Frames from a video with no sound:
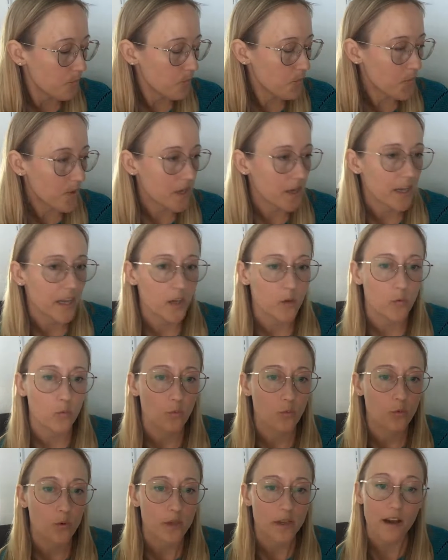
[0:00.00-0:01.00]
but
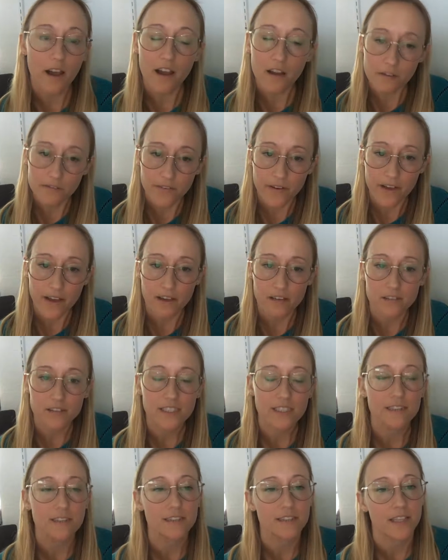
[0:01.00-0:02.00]
what I found
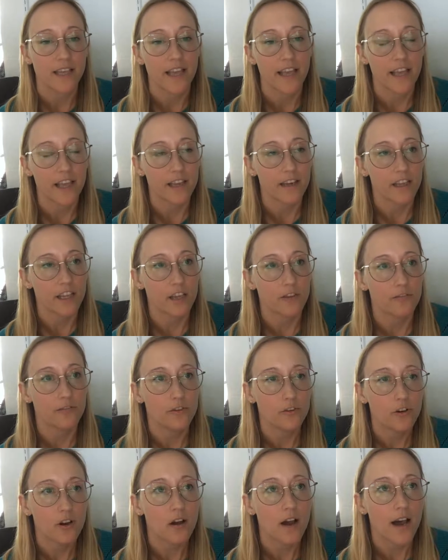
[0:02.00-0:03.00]
is that if
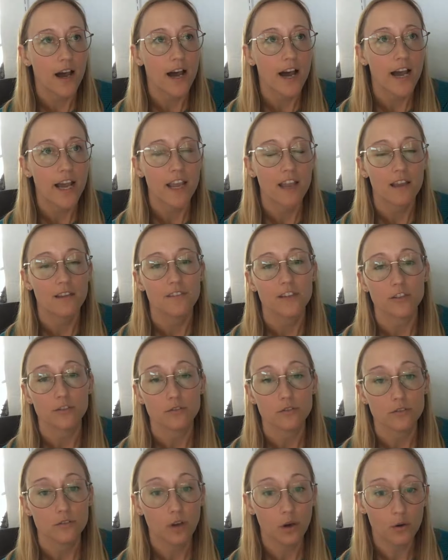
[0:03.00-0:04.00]
your hive
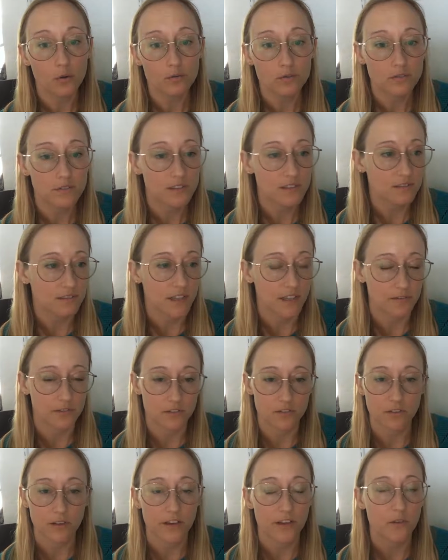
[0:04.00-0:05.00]
is totally
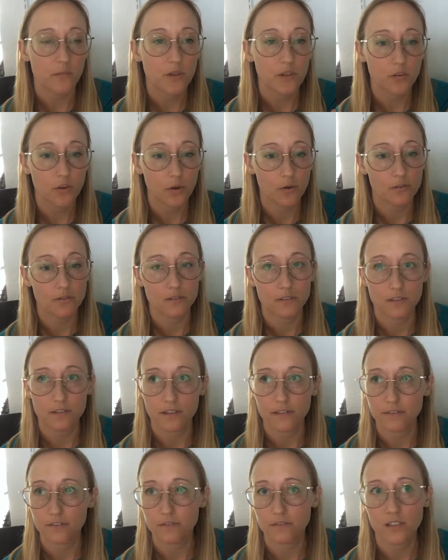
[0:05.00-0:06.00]
level, I mean totally
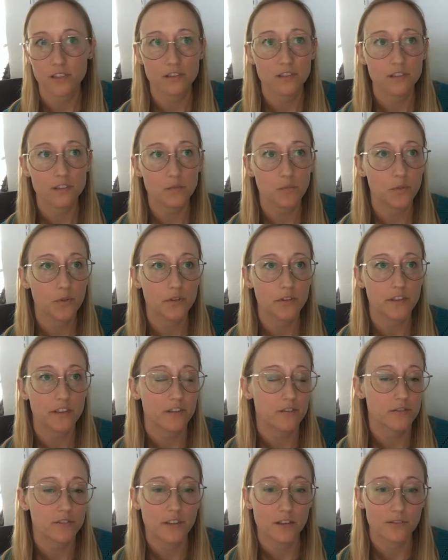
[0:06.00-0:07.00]
level, not just putting your
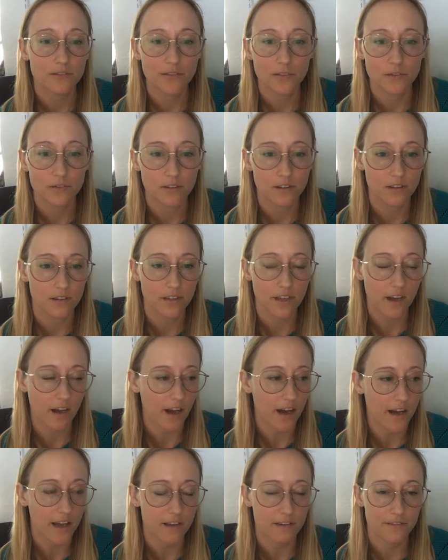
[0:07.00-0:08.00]
cell phone on the
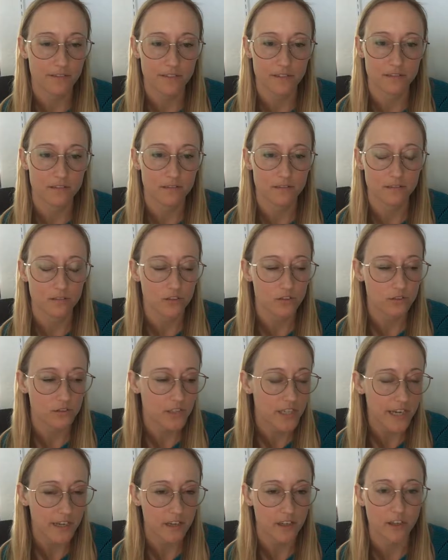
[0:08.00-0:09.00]
hive and
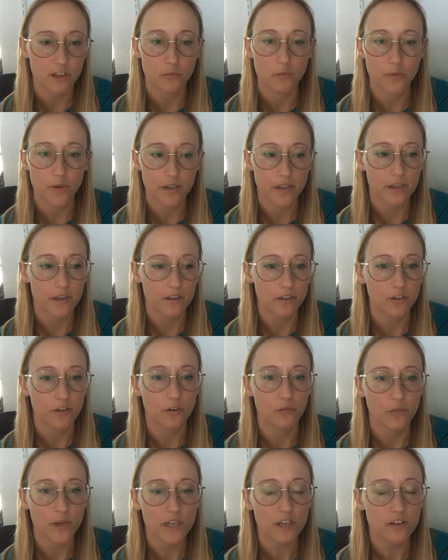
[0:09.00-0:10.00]
checking, but
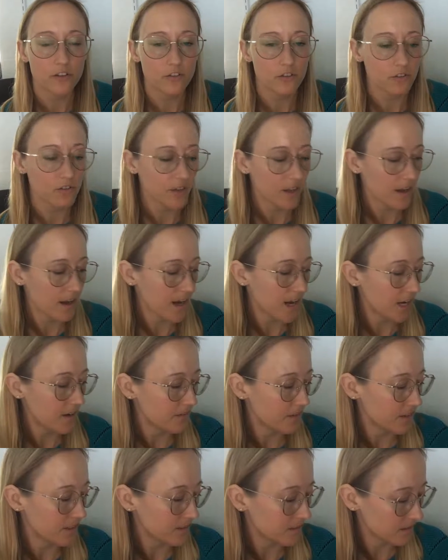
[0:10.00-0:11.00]
making sure the hive
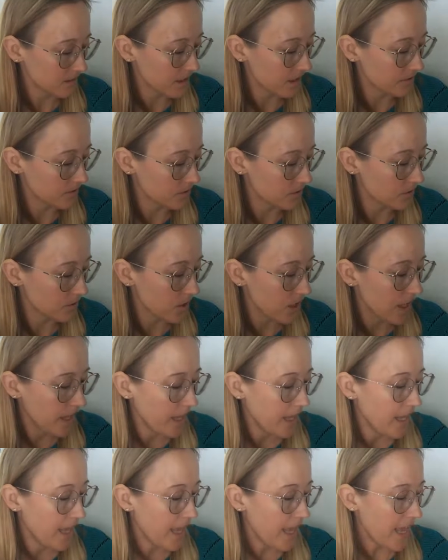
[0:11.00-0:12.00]
is level,
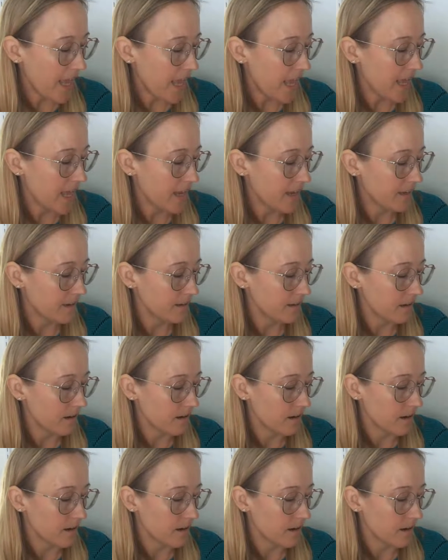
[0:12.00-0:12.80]
and